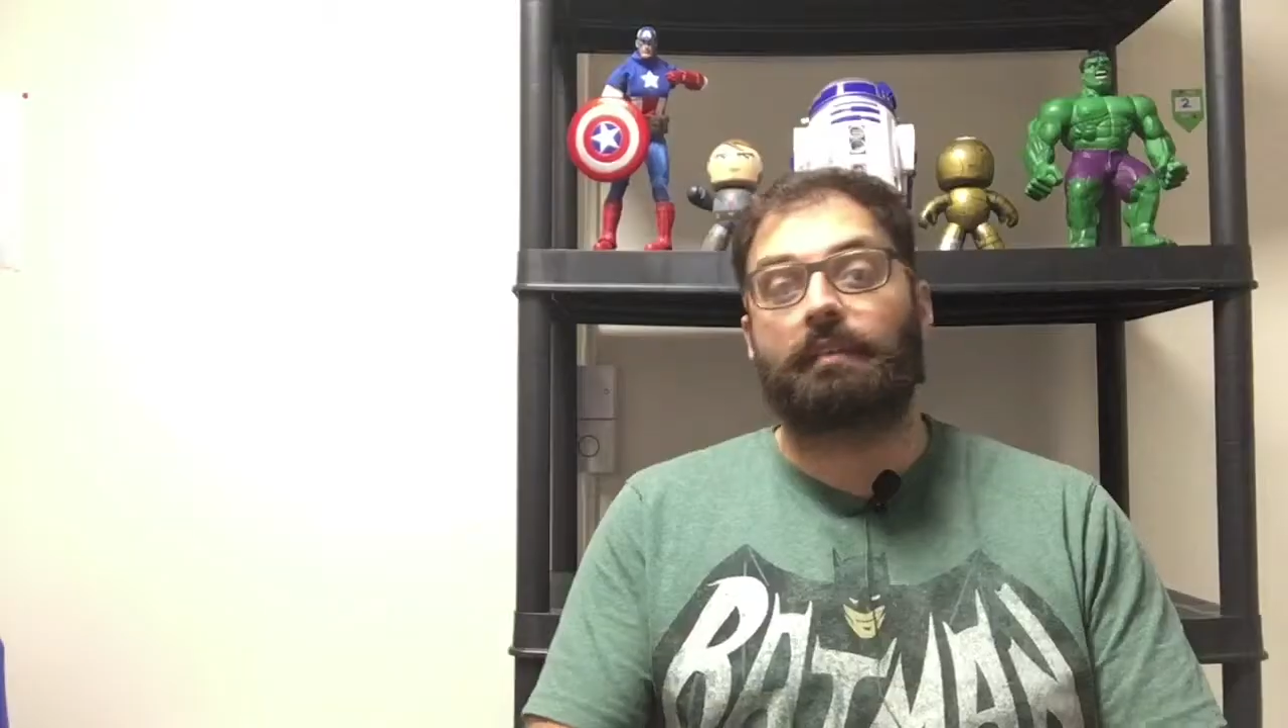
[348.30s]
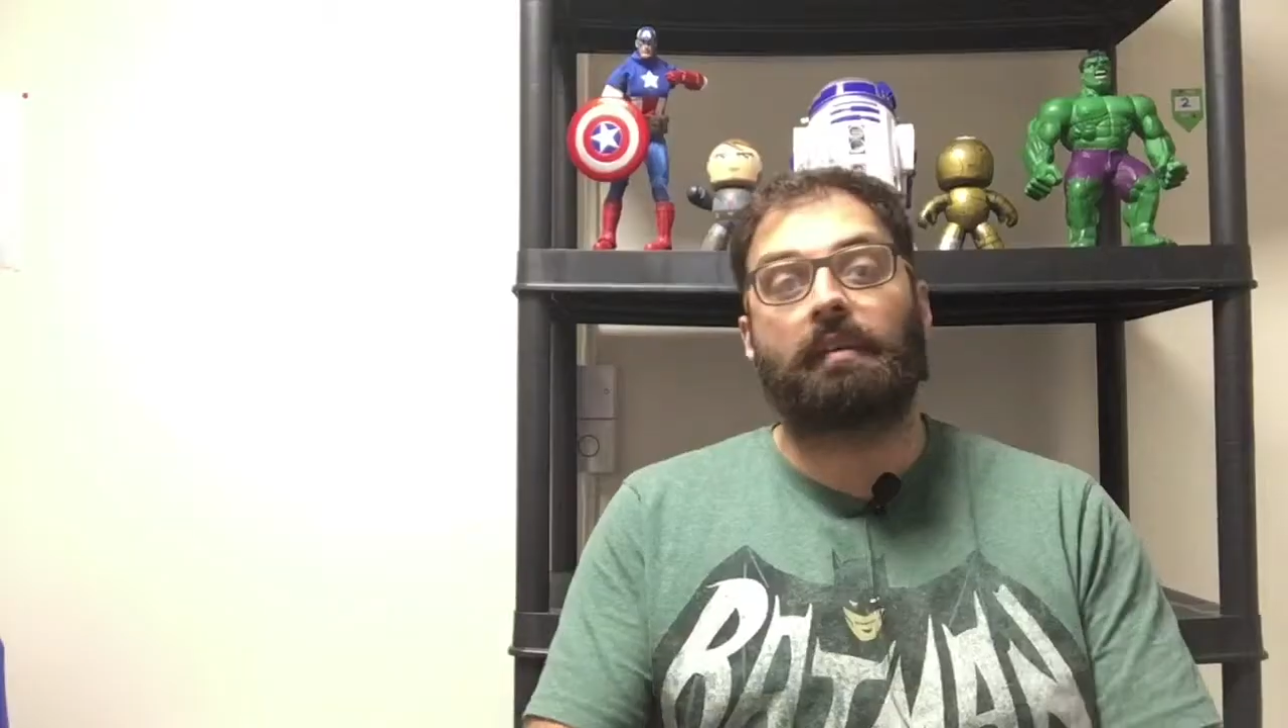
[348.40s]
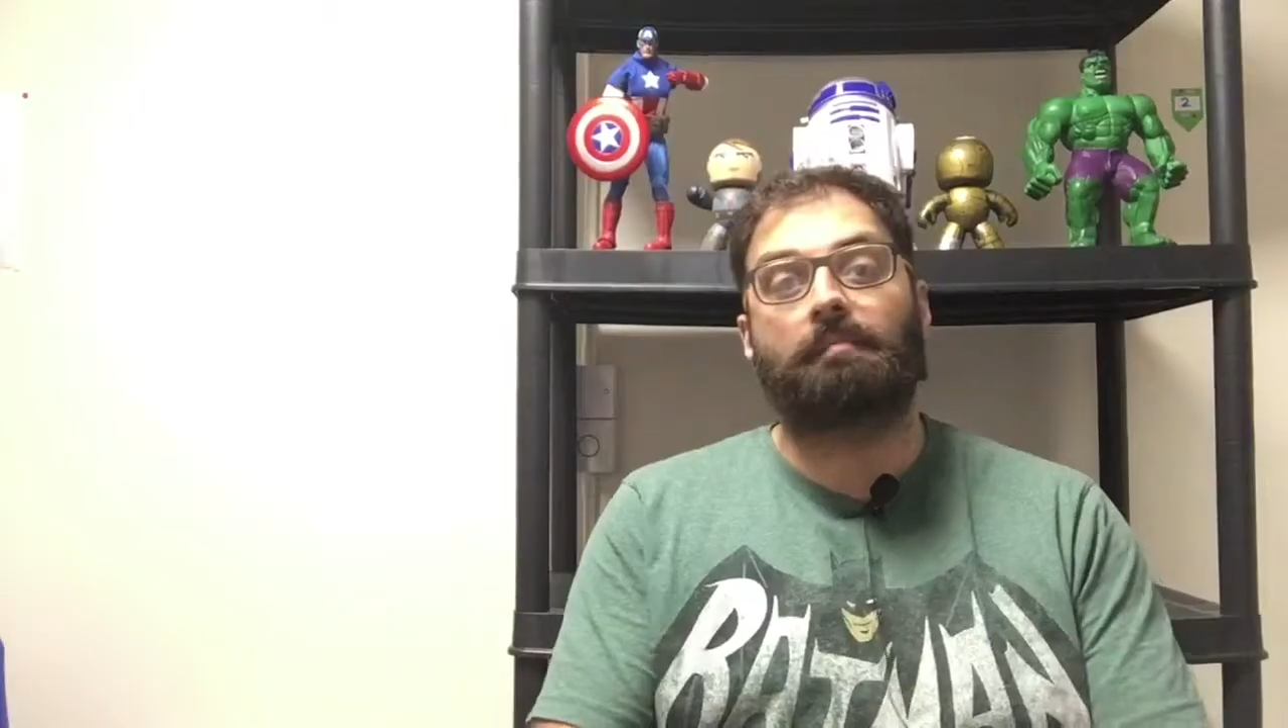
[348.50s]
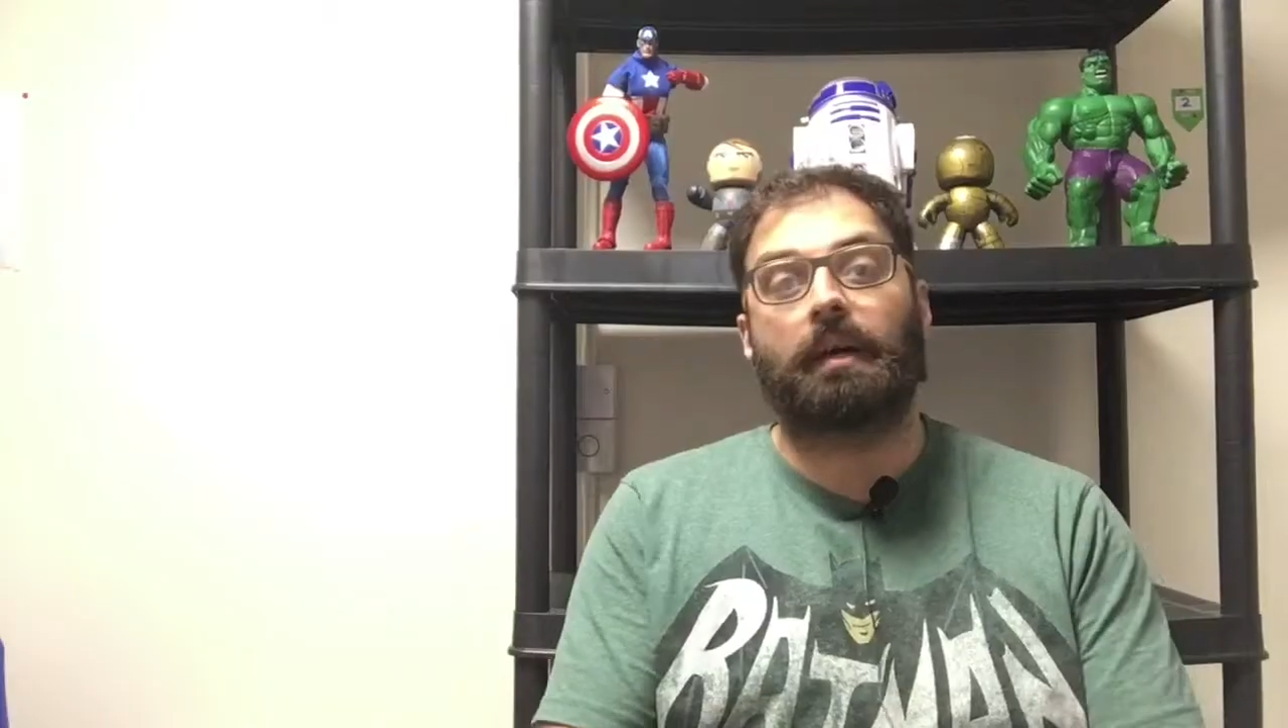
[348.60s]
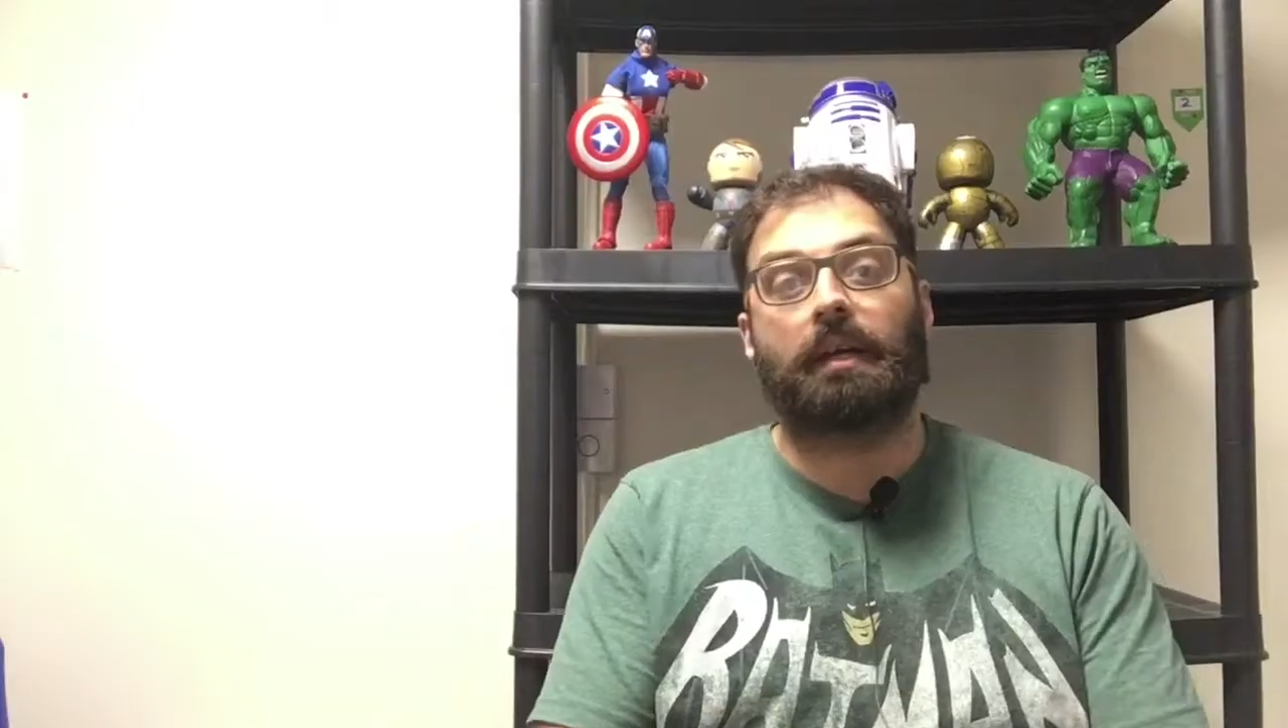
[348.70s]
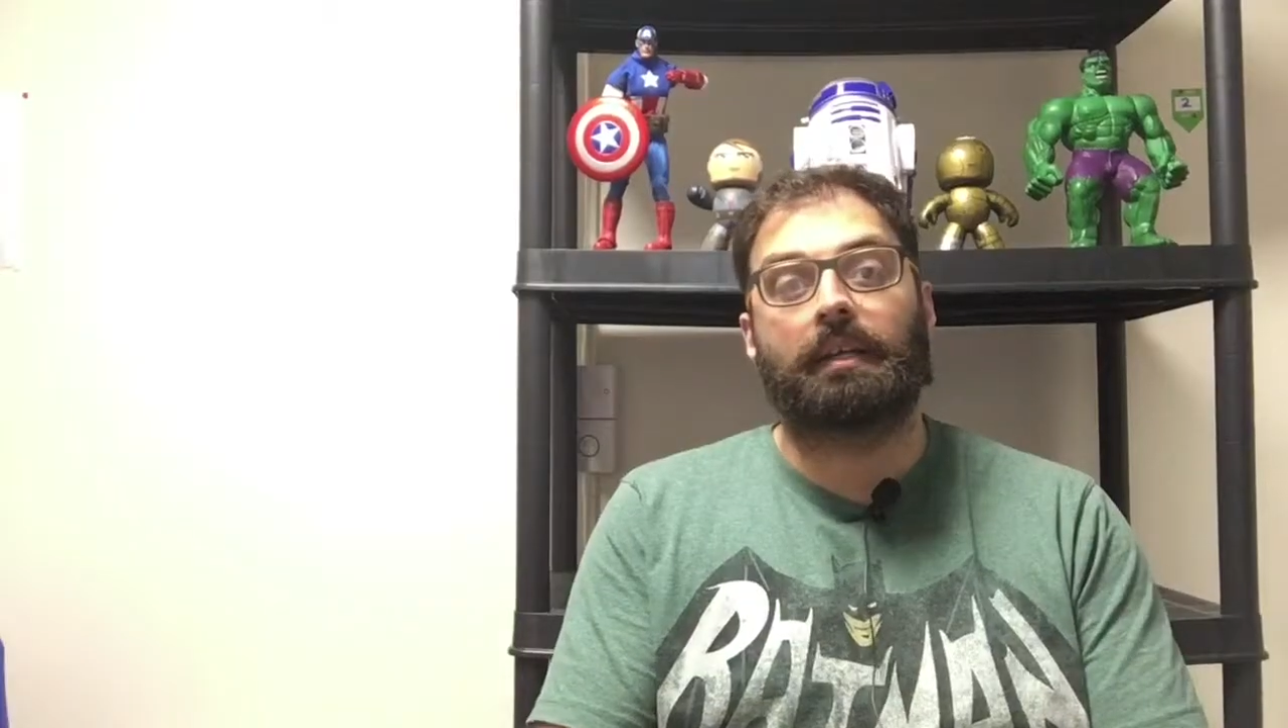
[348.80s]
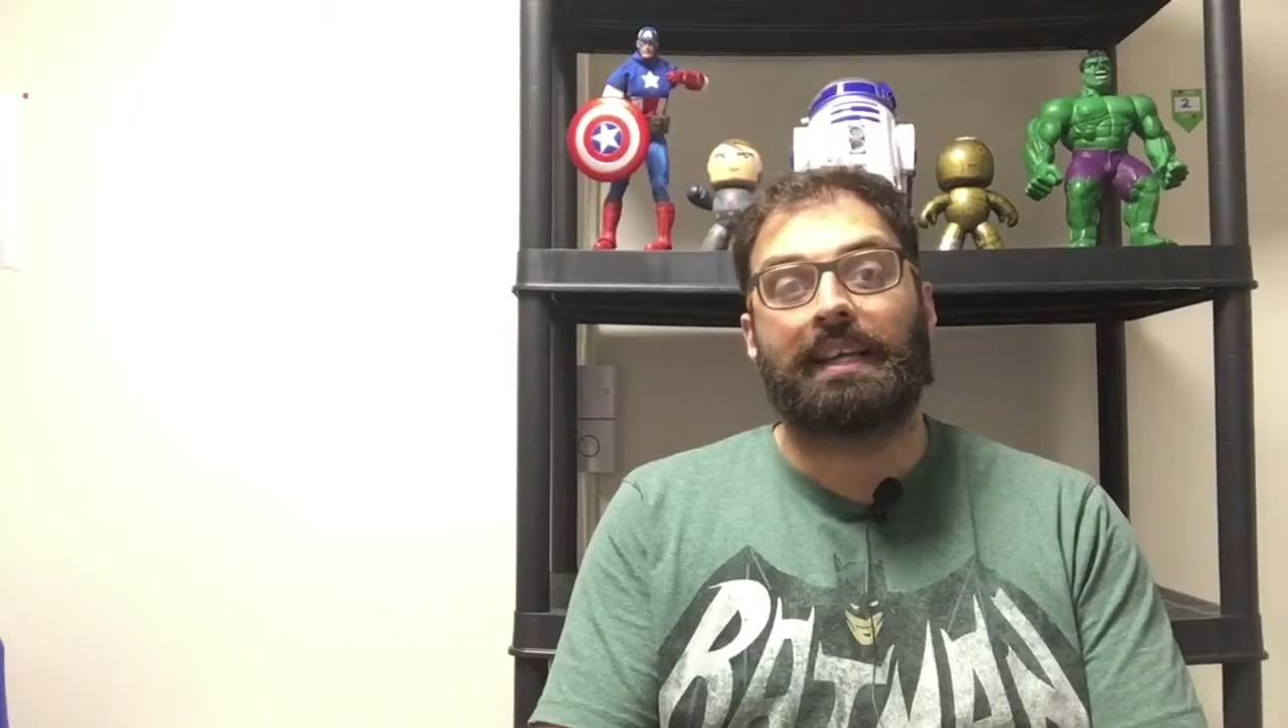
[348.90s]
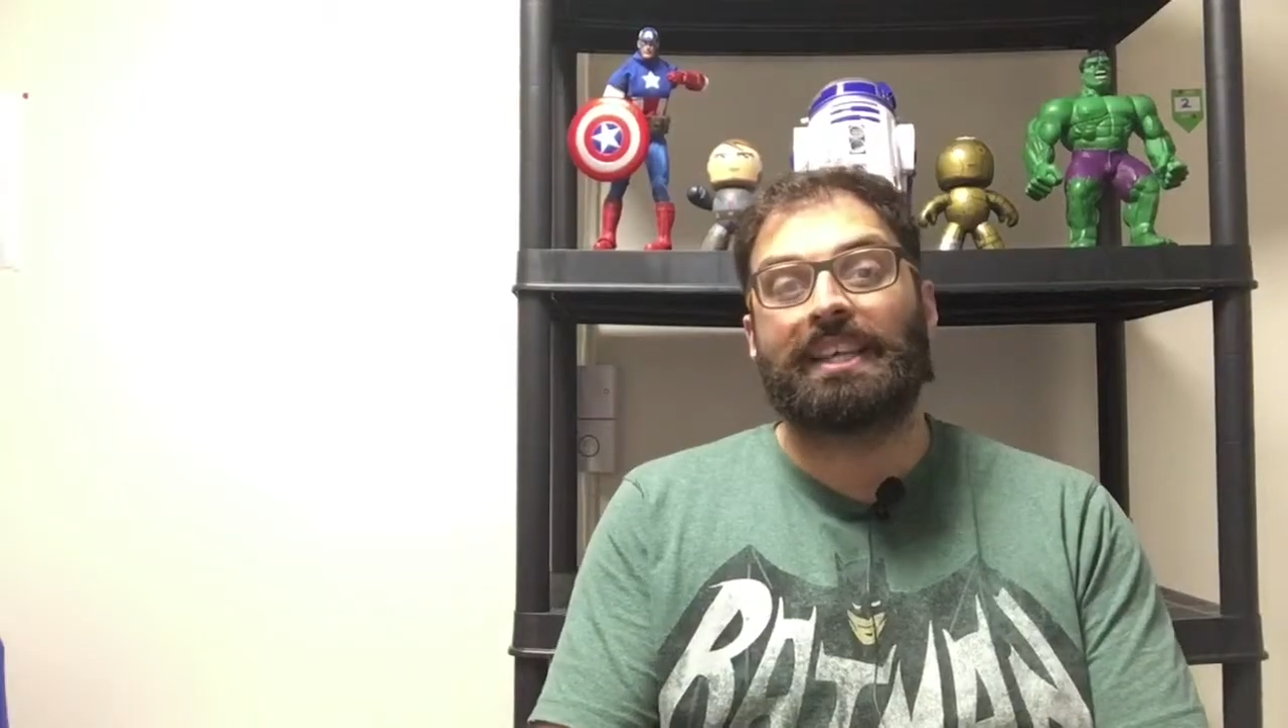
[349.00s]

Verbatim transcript: In November,